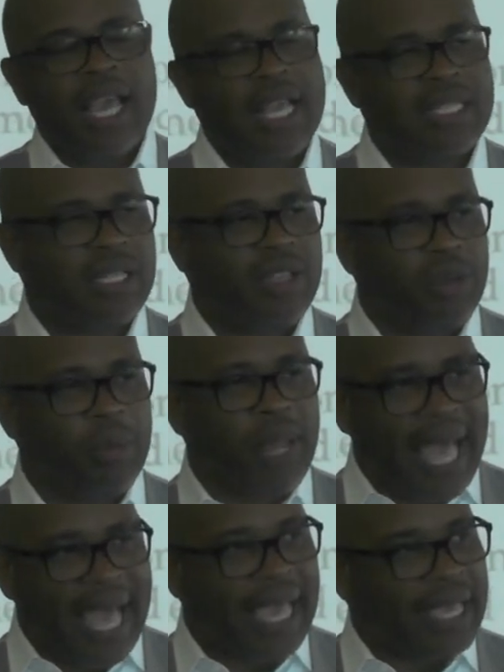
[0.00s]
I said, you
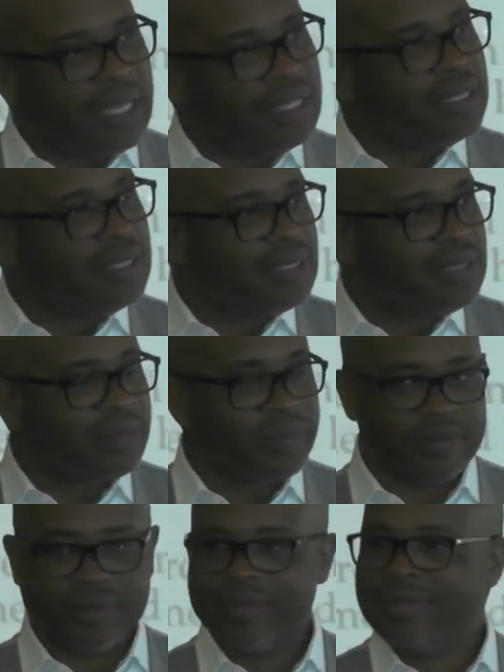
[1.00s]
black?
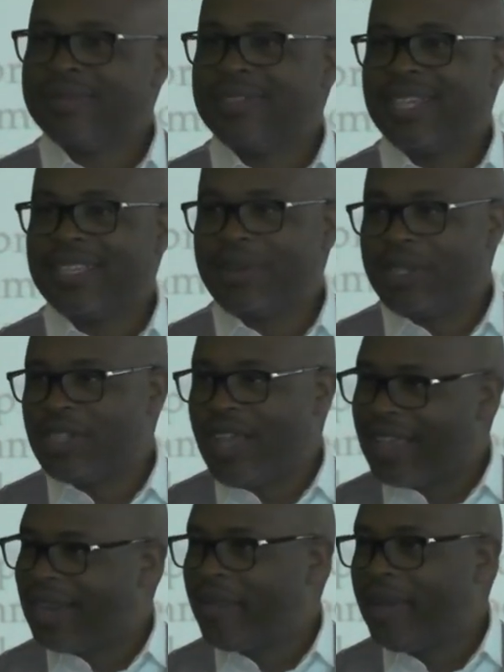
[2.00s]
What are you
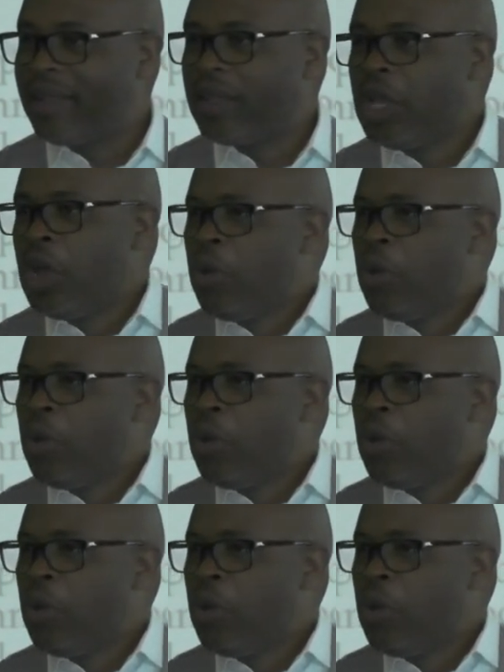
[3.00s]
talking about?